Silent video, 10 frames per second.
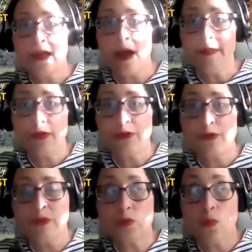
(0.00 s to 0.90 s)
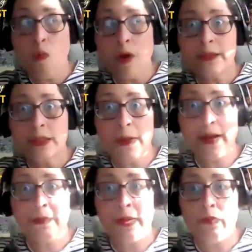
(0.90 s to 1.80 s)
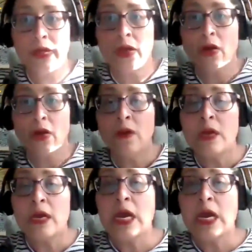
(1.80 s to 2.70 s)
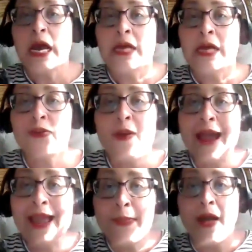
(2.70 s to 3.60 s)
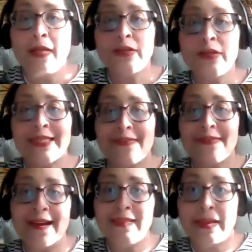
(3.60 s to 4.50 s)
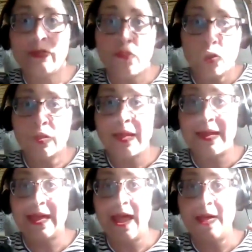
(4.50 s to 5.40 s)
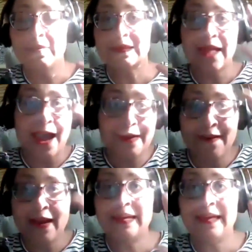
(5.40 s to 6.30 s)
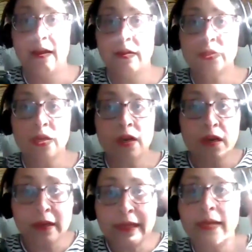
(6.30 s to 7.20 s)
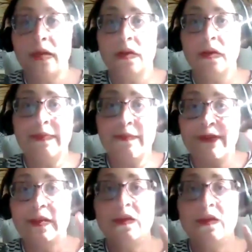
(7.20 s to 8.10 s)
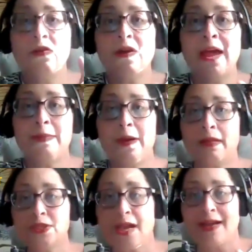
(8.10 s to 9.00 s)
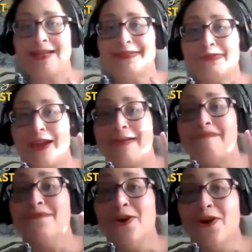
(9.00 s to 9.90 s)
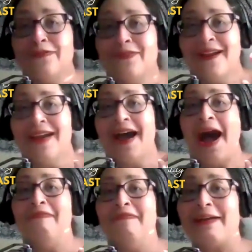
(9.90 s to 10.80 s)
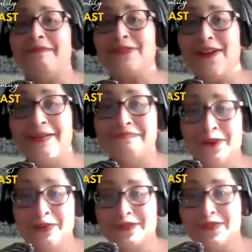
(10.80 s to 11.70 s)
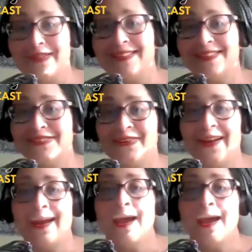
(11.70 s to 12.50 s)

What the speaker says: coming through this one spot in my window. So I apologize if I look like I'm a sci-fi character here in the video. I apologize. I'm trying to move. I'm trying to move so it doesn't do it.